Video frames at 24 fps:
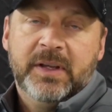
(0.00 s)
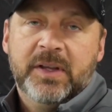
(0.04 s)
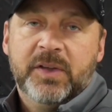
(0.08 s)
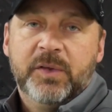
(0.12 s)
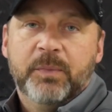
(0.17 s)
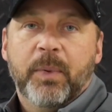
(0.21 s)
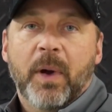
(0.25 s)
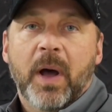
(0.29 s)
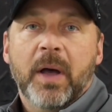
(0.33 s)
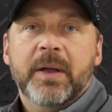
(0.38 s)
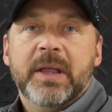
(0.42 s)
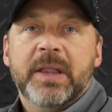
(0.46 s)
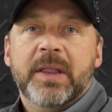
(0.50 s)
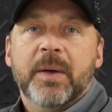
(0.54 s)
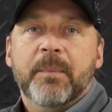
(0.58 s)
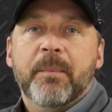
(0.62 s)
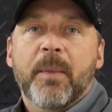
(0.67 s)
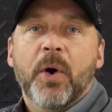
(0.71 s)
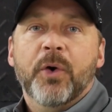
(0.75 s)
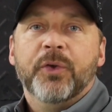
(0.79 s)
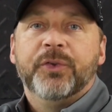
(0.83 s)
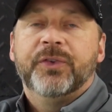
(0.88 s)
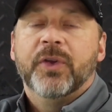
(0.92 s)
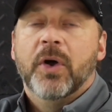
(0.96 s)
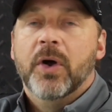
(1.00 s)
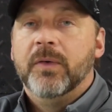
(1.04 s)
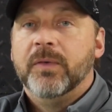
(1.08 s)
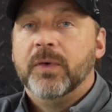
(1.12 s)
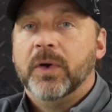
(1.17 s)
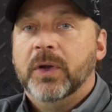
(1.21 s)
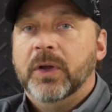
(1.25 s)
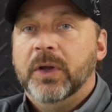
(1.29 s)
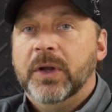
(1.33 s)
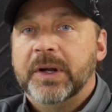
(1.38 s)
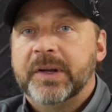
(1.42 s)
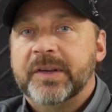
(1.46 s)
It's probably the most
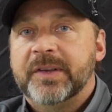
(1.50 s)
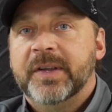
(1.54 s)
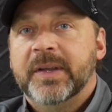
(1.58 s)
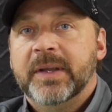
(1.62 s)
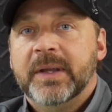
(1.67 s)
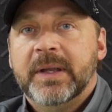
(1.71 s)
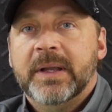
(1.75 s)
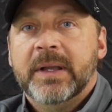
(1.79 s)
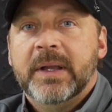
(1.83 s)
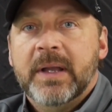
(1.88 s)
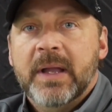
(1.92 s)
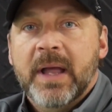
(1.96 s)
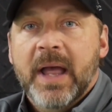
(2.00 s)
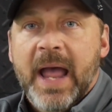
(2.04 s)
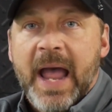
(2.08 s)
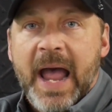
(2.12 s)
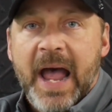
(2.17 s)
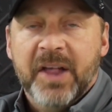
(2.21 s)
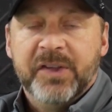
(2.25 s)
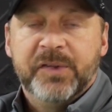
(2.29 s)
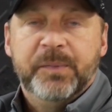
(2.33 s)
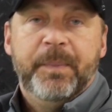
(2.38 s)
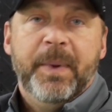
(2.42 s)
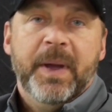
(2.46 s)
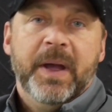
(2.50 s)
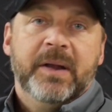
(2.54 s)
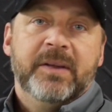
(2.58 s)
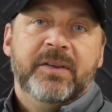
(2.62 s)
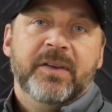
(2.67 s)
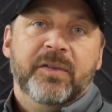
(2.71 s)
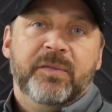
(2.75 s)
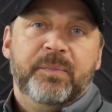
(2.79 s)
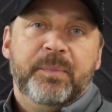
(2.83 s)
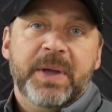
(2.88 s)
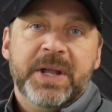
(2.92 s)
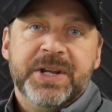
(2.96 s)
overlooked aspect
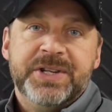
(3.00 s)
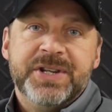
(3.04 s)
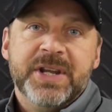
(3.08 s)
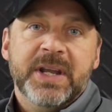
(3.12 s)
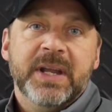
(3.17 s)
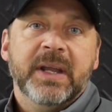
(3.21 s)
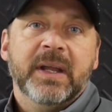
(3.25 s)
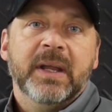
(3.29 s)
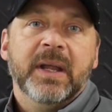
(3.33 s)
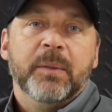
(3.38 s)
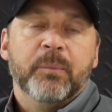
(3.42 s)
of pitching